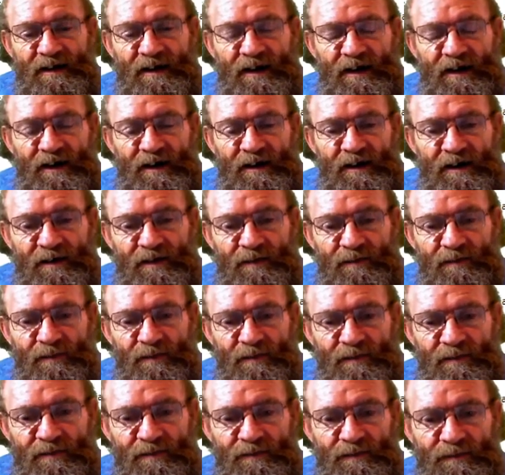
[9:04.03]
and
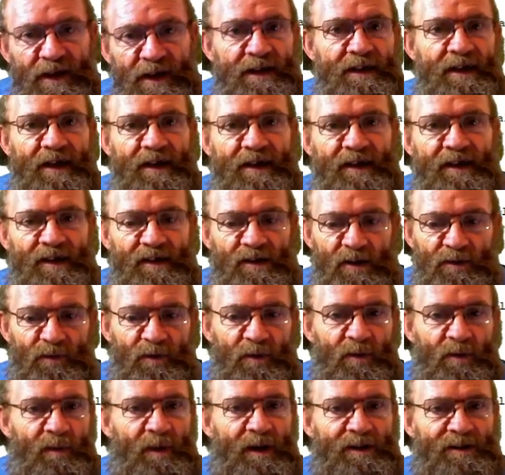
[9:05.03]
be decorative
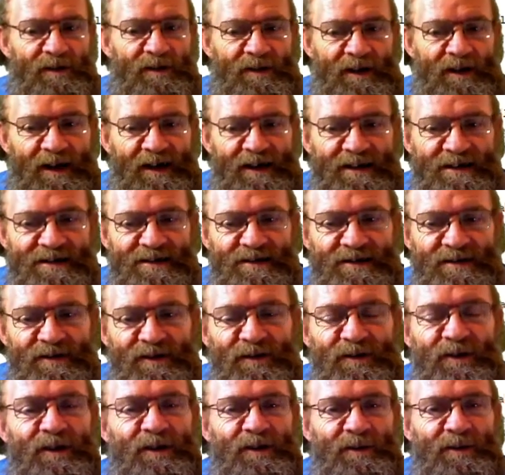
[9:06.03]
about your lines.
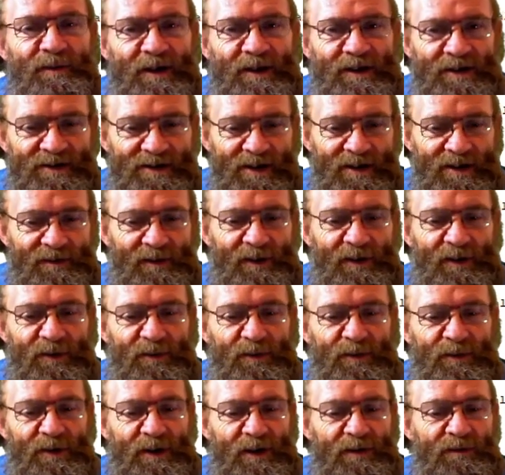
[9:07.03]
You're going to make yourself a lot of
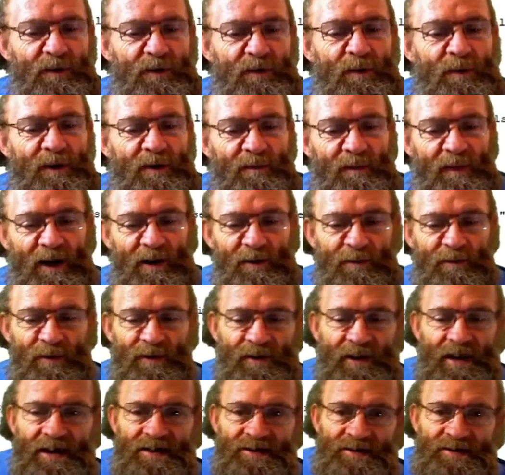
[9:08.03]
work if you want to play
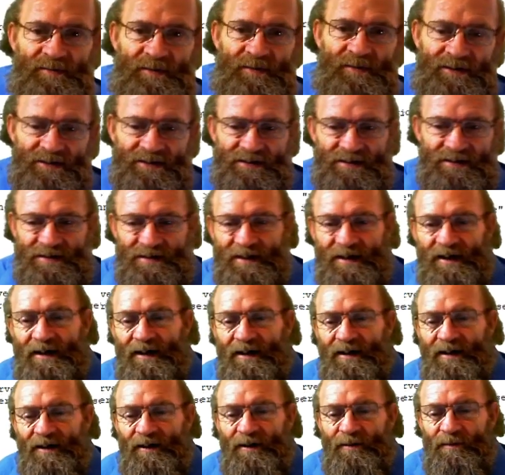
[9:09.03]
with XMLs
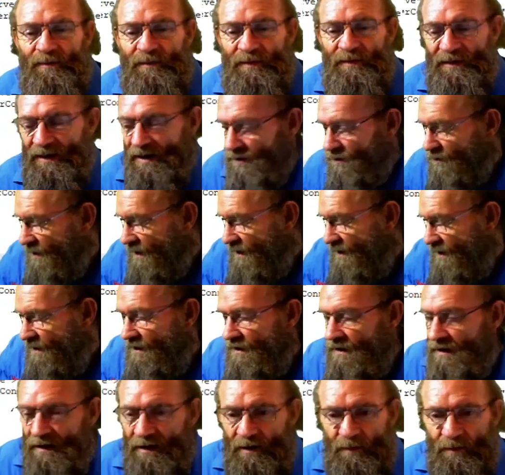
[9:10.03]
that way.
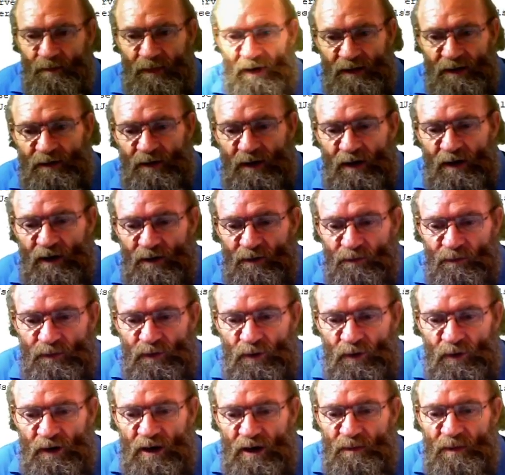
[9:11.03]
But
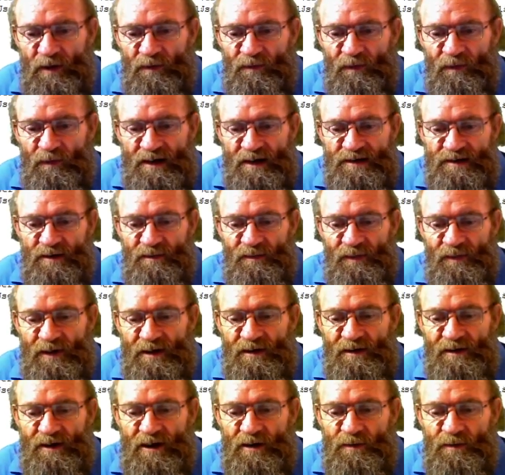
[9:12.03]
to keep it very
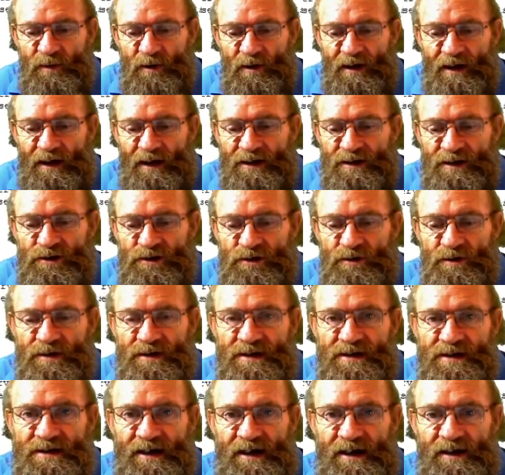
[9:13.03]
simple, keep your lines short,
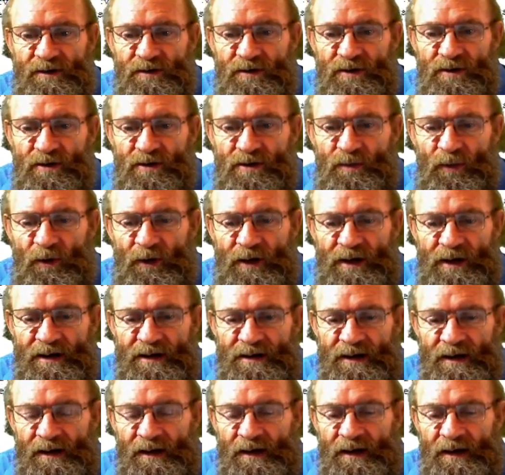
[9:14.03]
straight to the point,
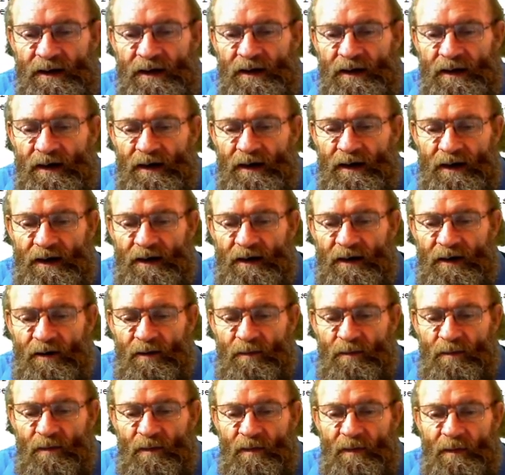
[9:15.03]

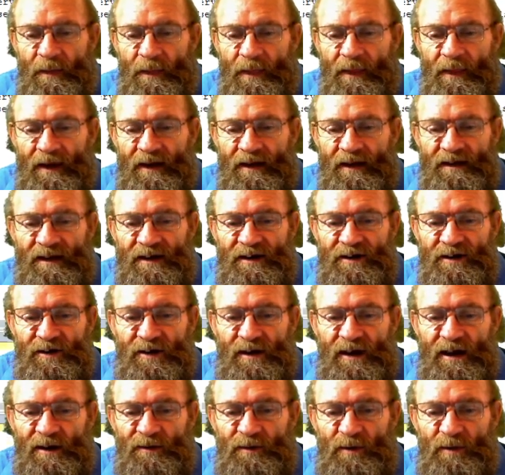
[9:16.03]
and then
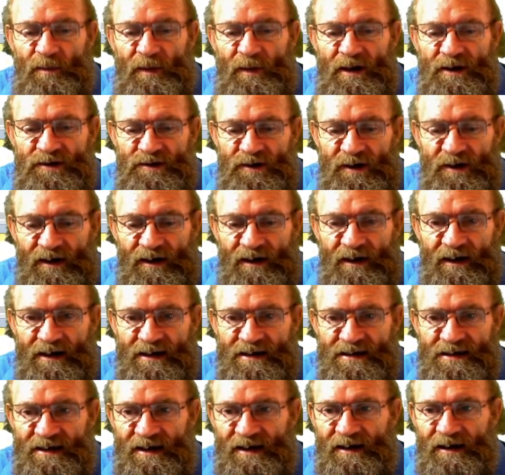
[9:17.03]
you'll have a pleasure
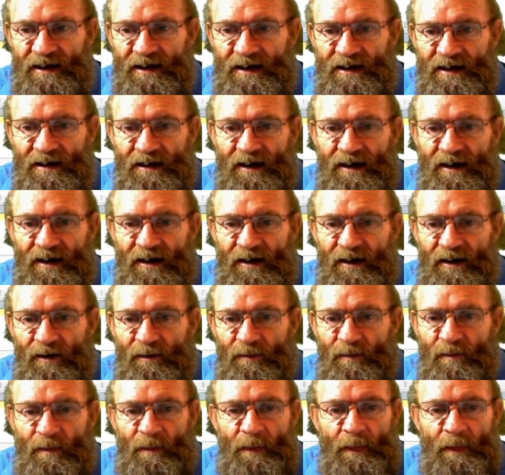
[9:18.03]
extending your